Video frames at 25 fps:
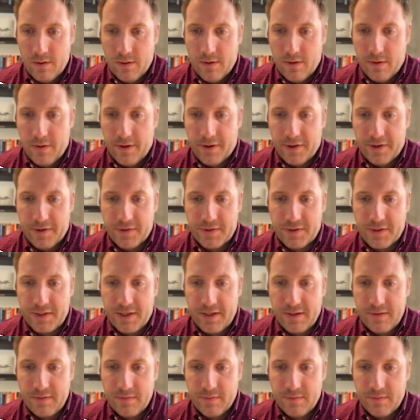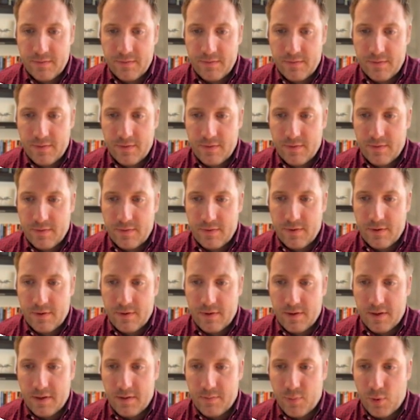there you see it.
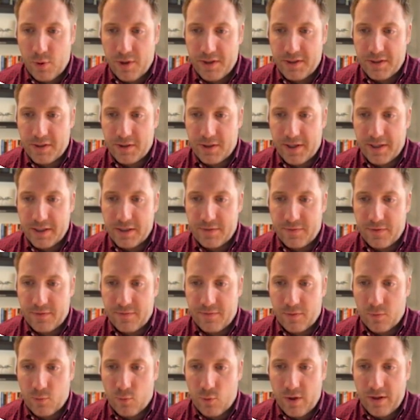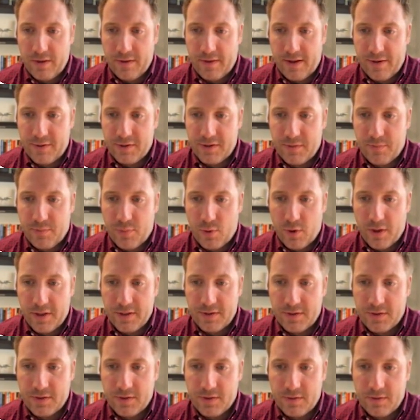The points transfer for 1,000
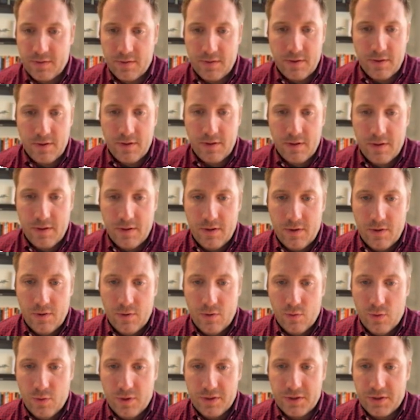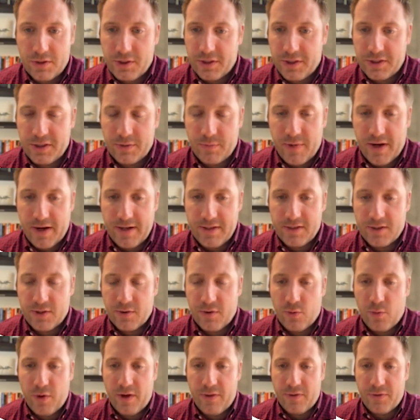points was just made,
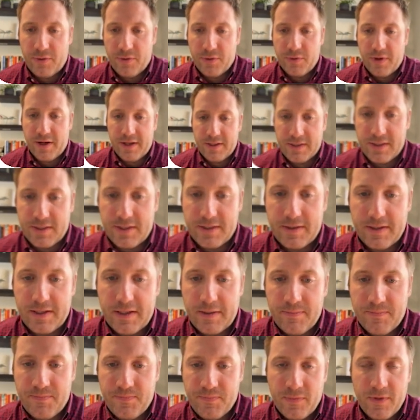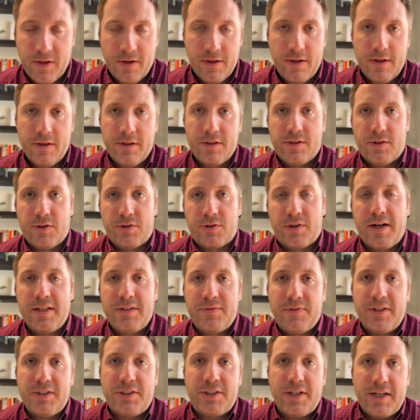so it went through instantly. So
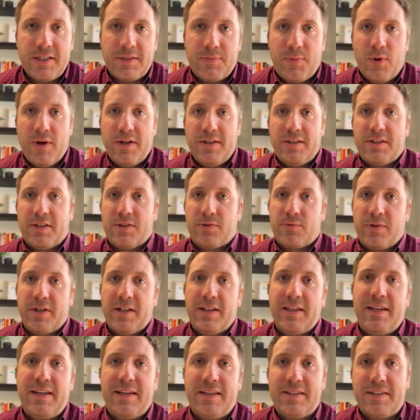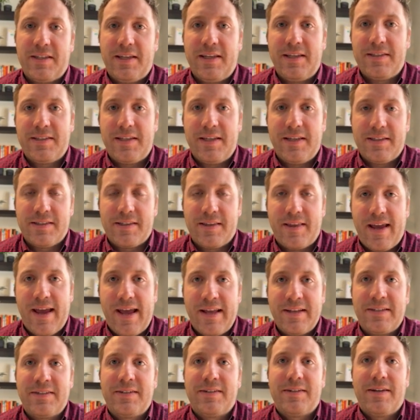transferring Chase points is really as easy as that.